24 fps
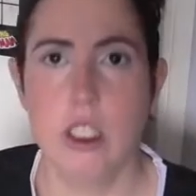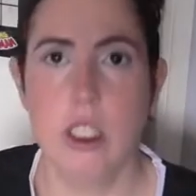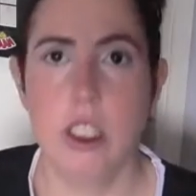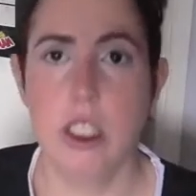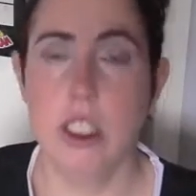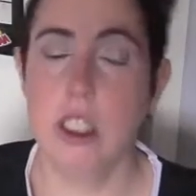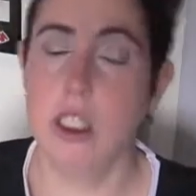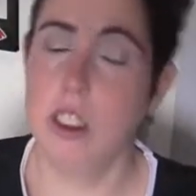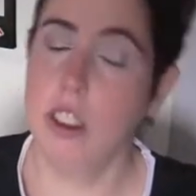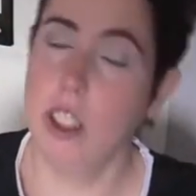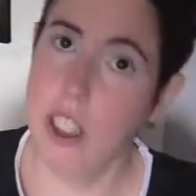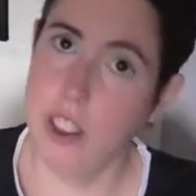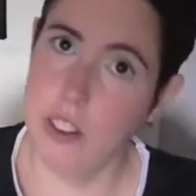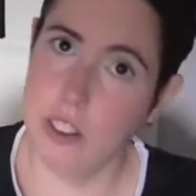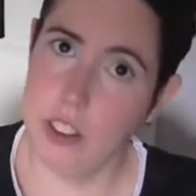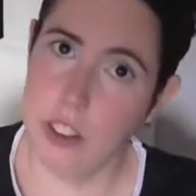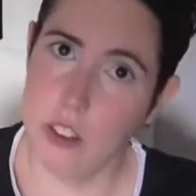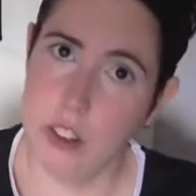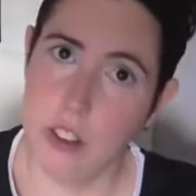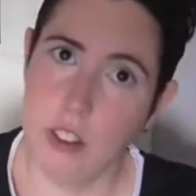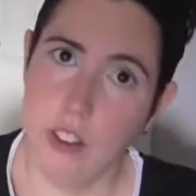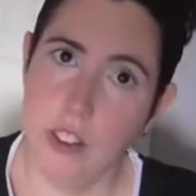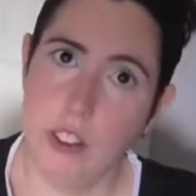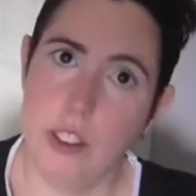You don't have
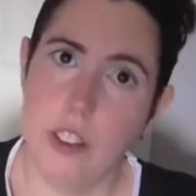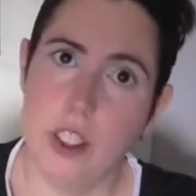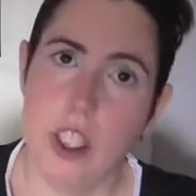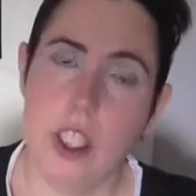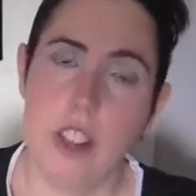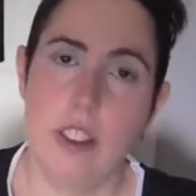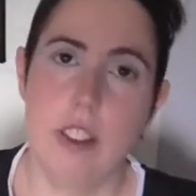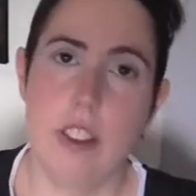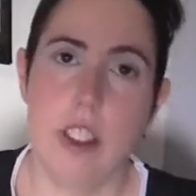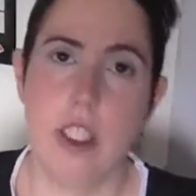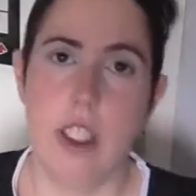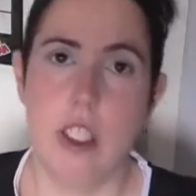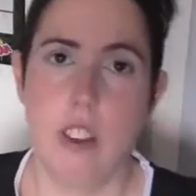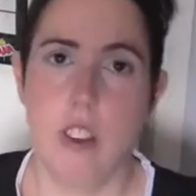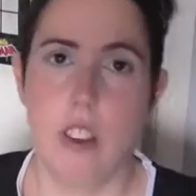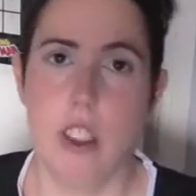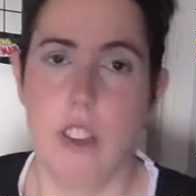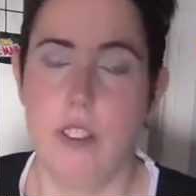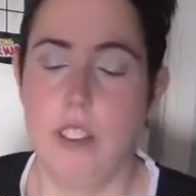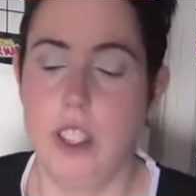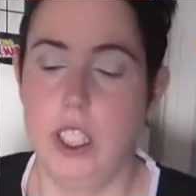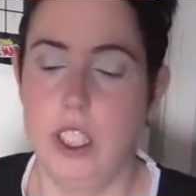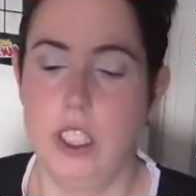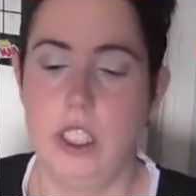to warm them, but I find they
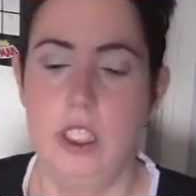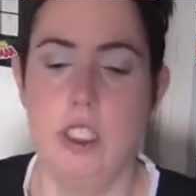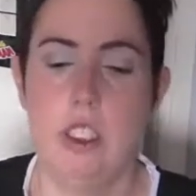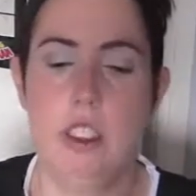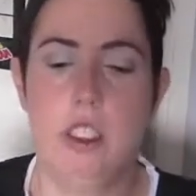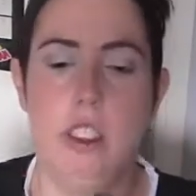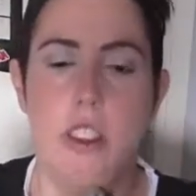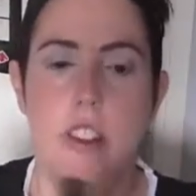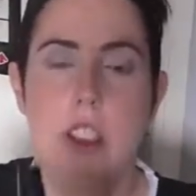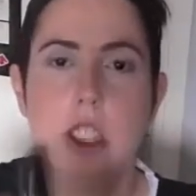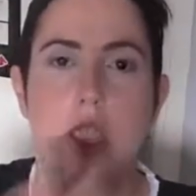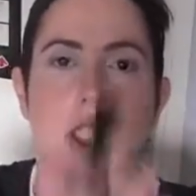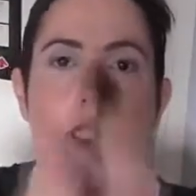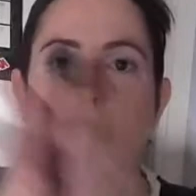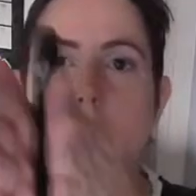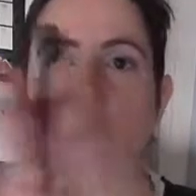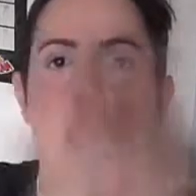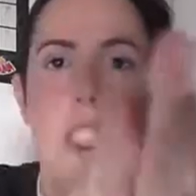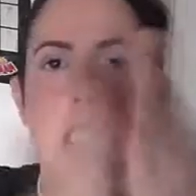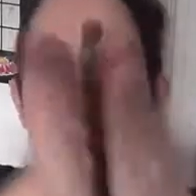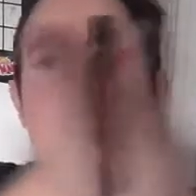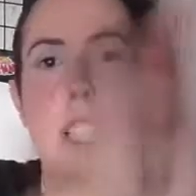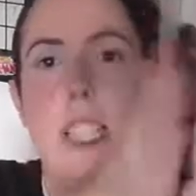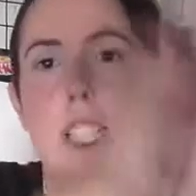work better. You can also
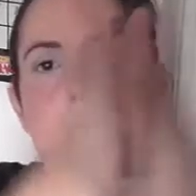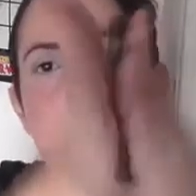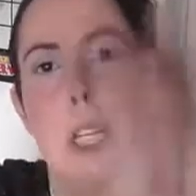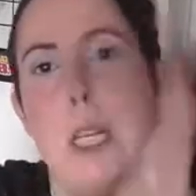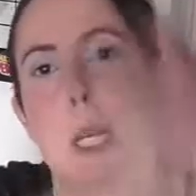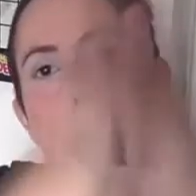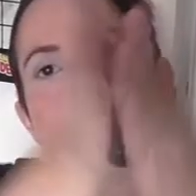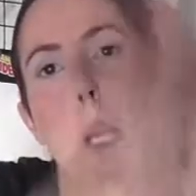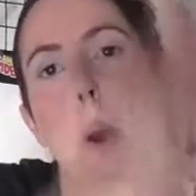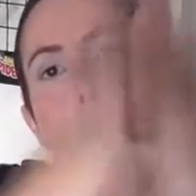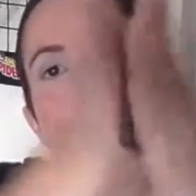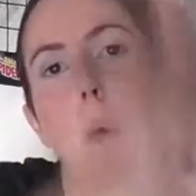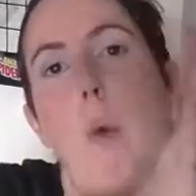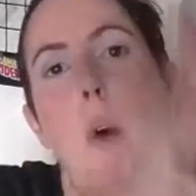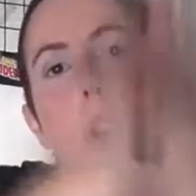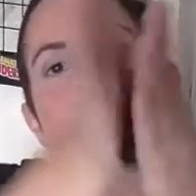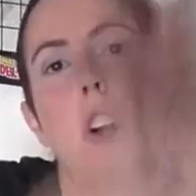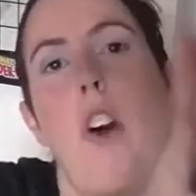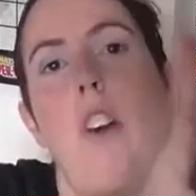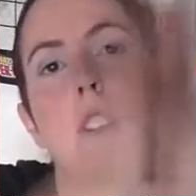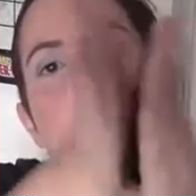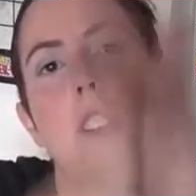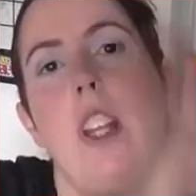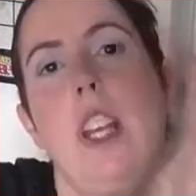
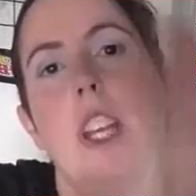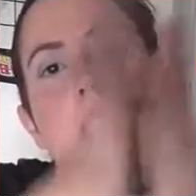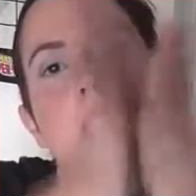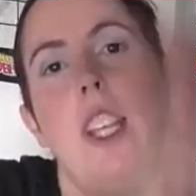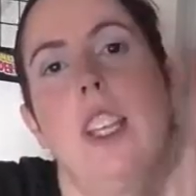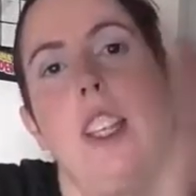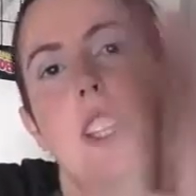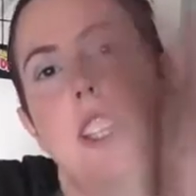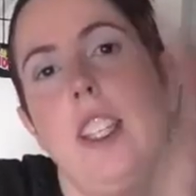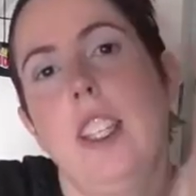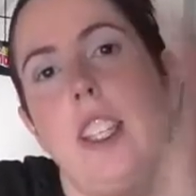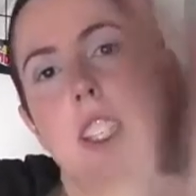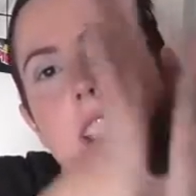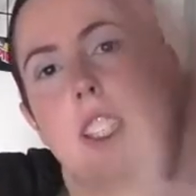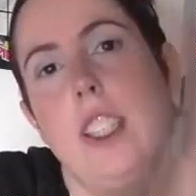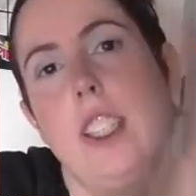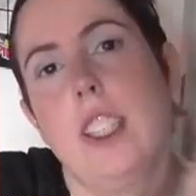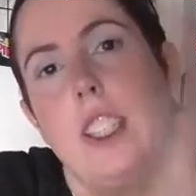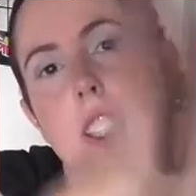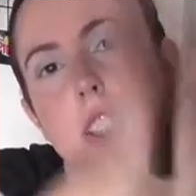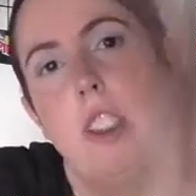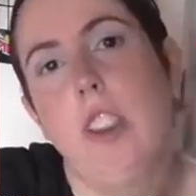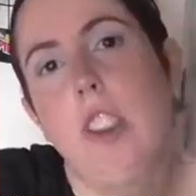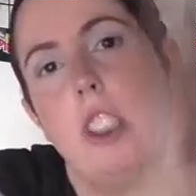warm like
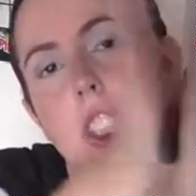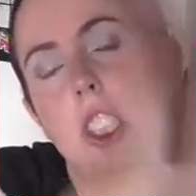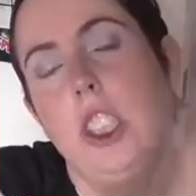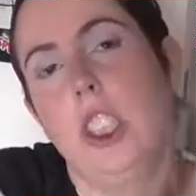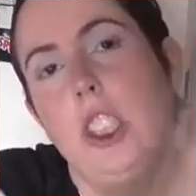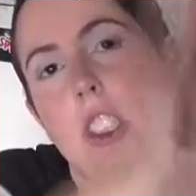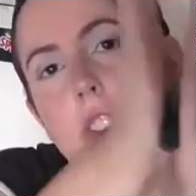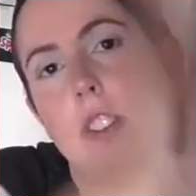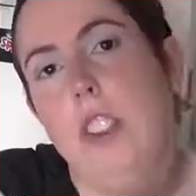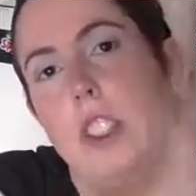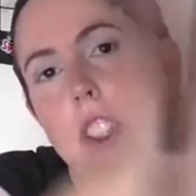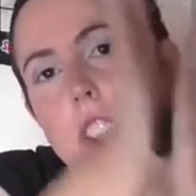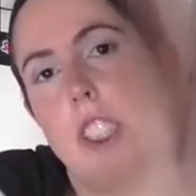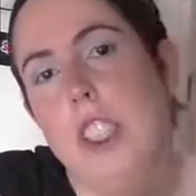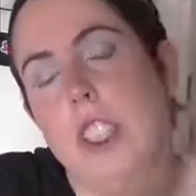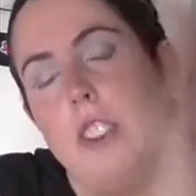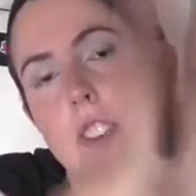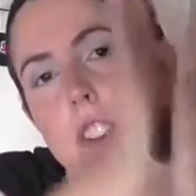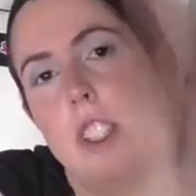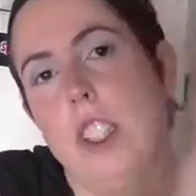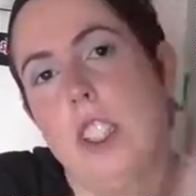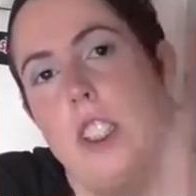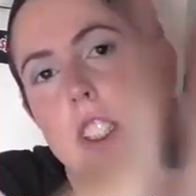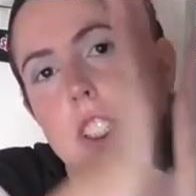this. Traditional Boy Scout
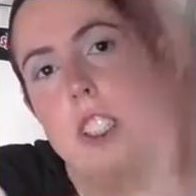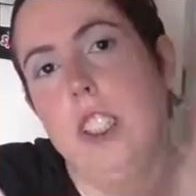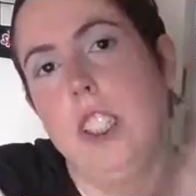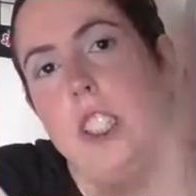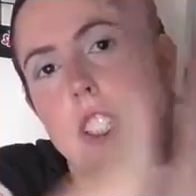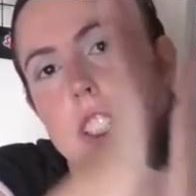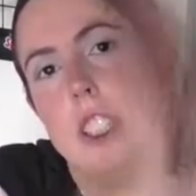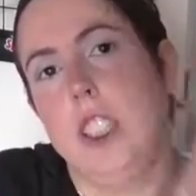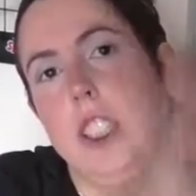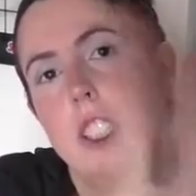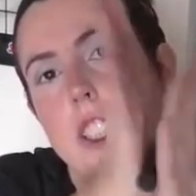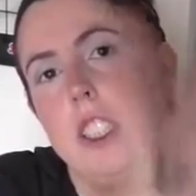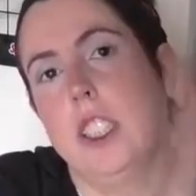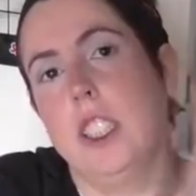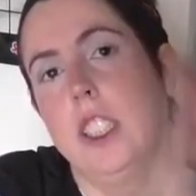method, ladies.